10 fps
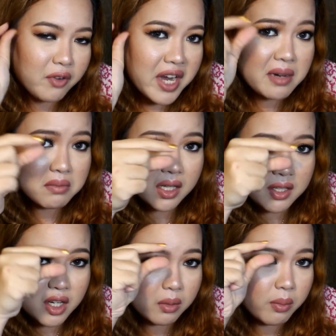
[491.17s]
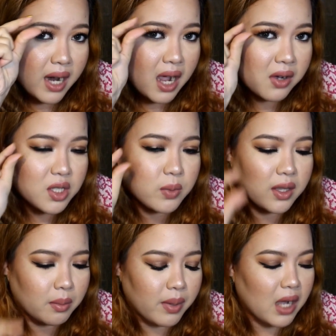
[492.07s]
framed your brows
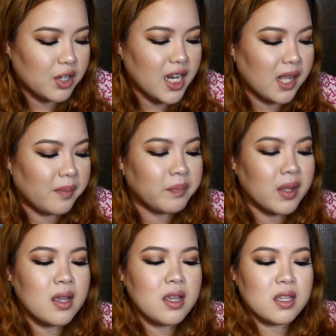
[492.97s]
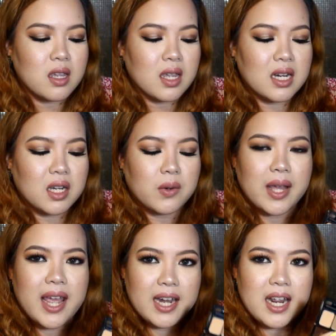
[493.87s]
with the brow gel, you can
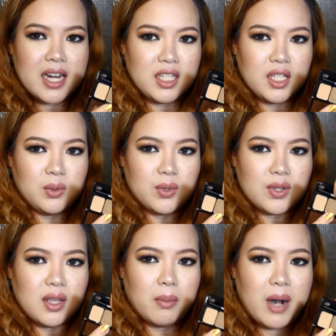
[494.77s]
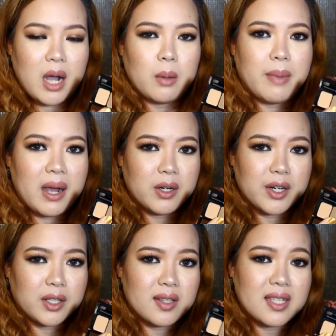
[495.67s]
go ahead and use the brow
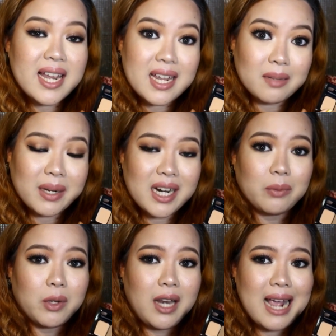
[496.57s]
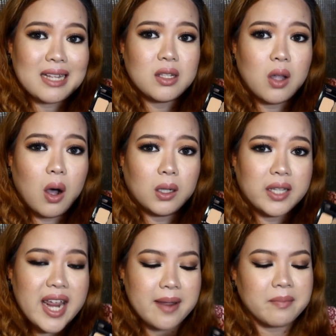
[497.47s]
powder to set it para it will last
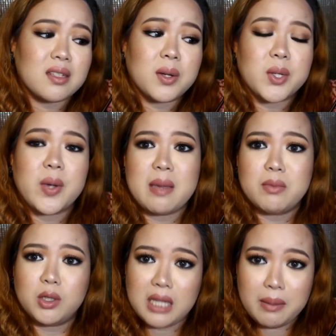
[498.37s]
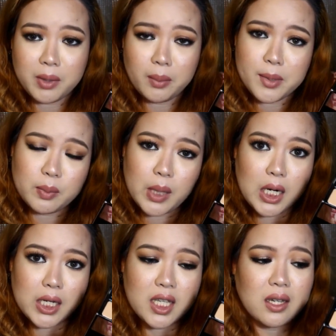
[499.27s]
all day. This is also a multi-purpose
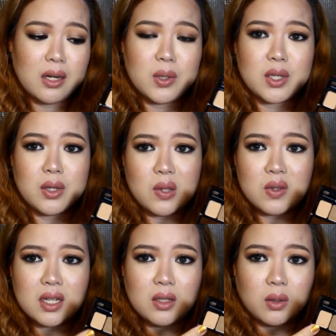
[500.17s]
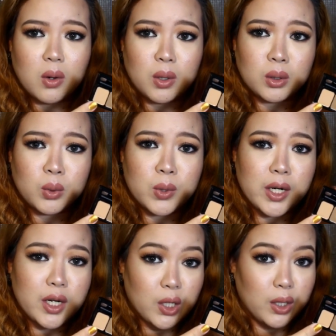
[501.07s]
product. You can also use it to
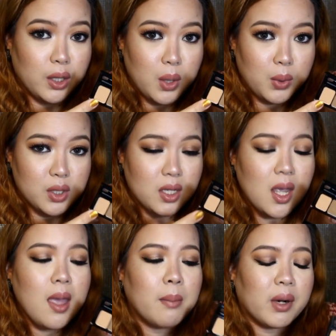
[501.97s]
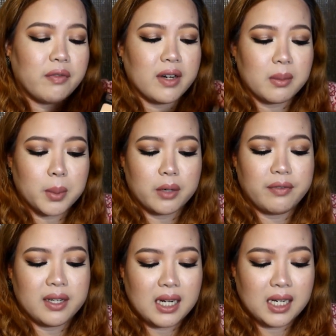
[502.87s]
contour your nose. Perfect na
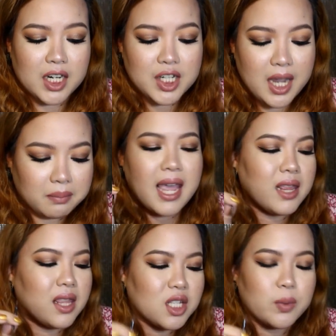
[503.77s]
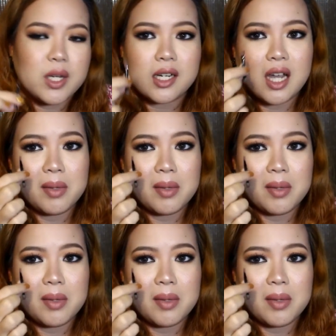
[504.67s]
perfect talaga siya. And this one